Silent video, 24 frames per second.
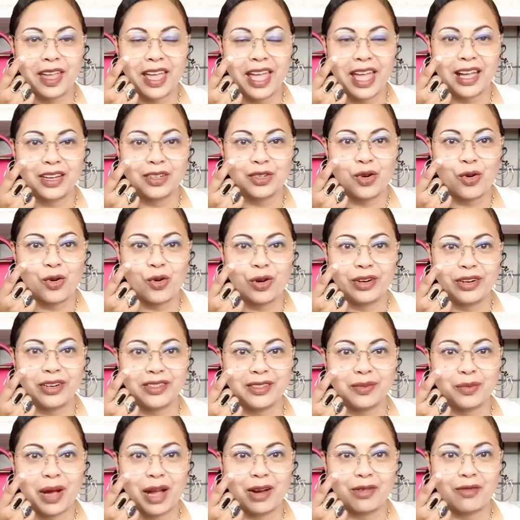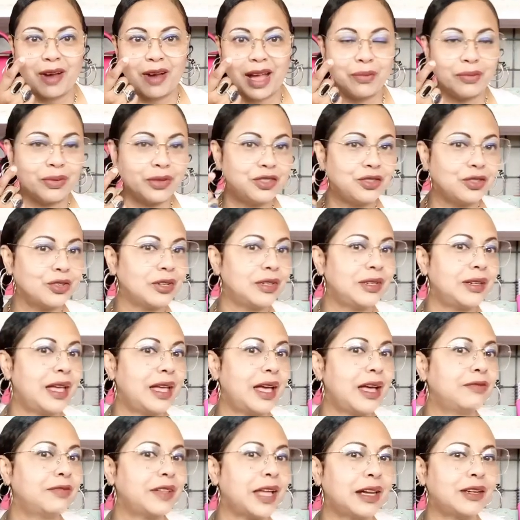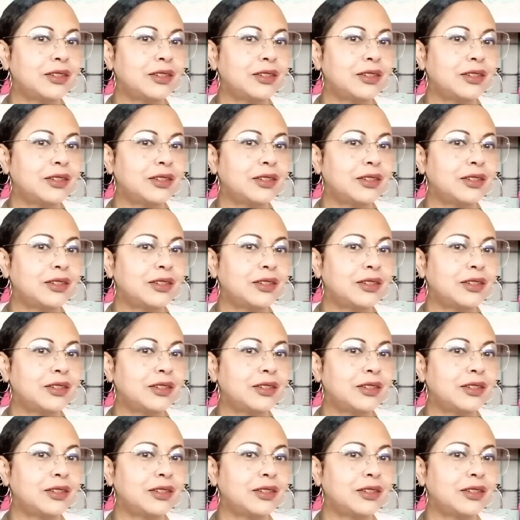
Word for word: hand corner. It's my right but your left.